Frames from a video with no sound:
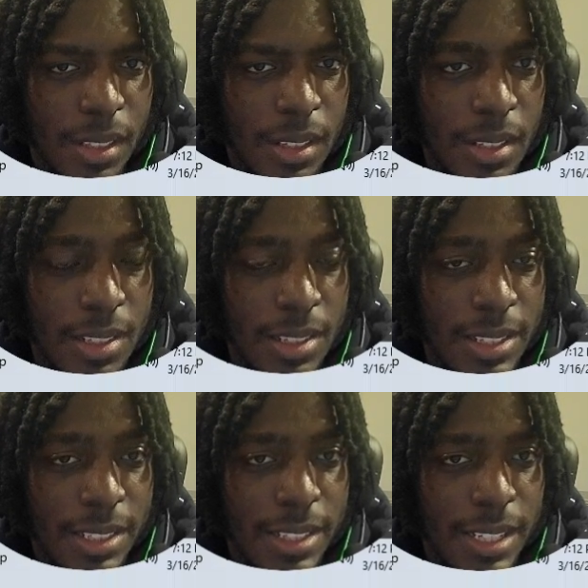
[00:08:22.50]

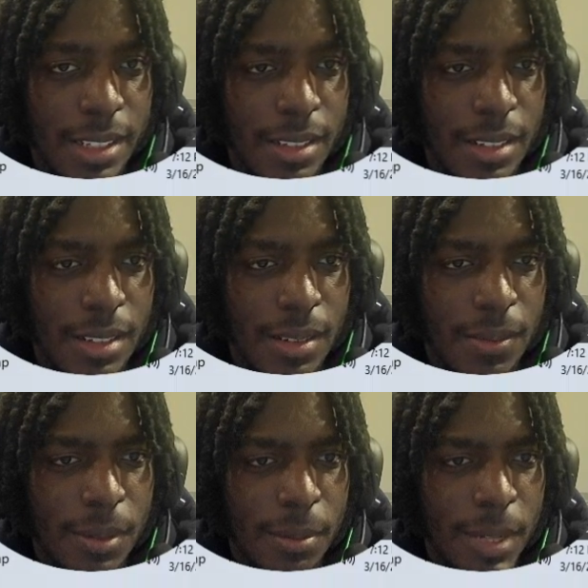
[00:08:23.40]
seed data for
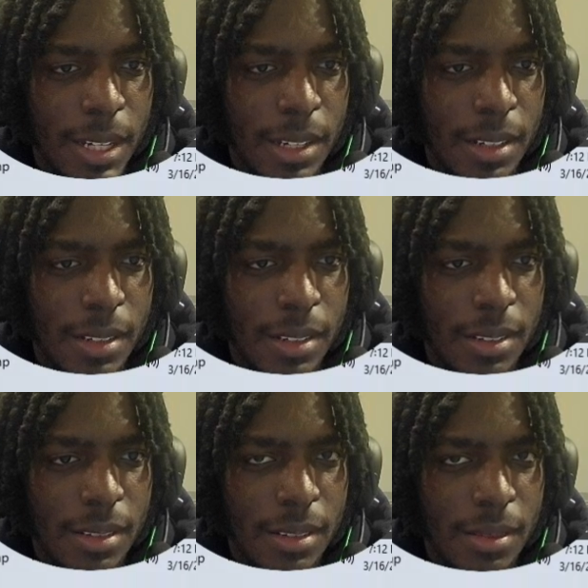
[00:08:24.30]
my
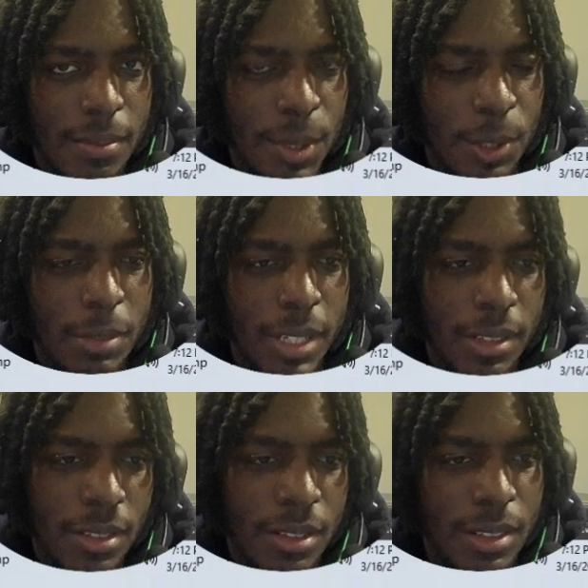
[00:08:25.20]
Pokemon
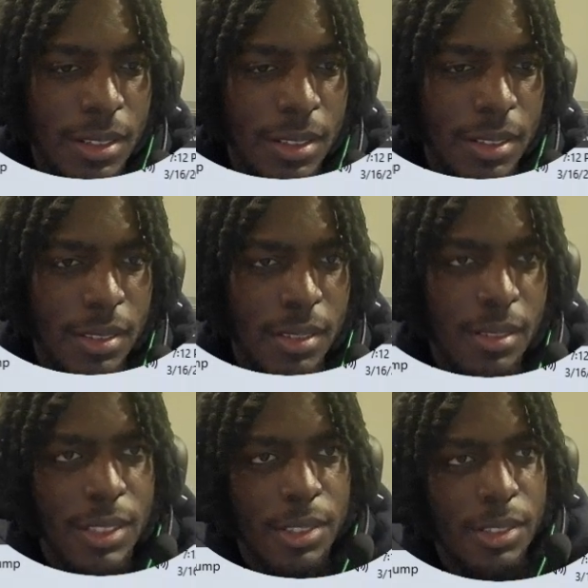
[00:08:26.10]
cards,
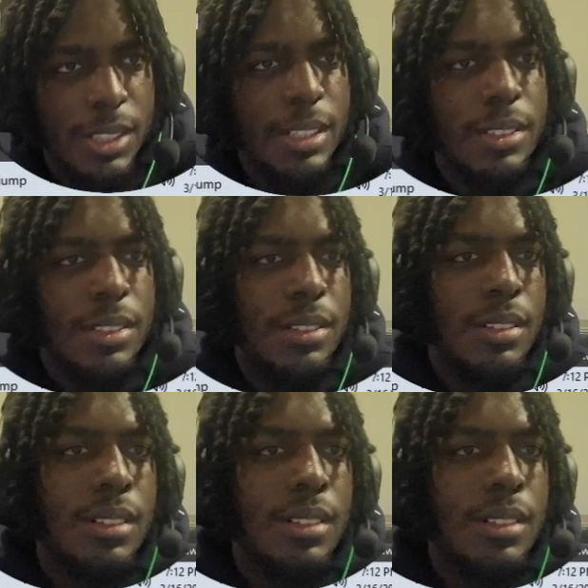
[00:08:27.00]
which is really nice.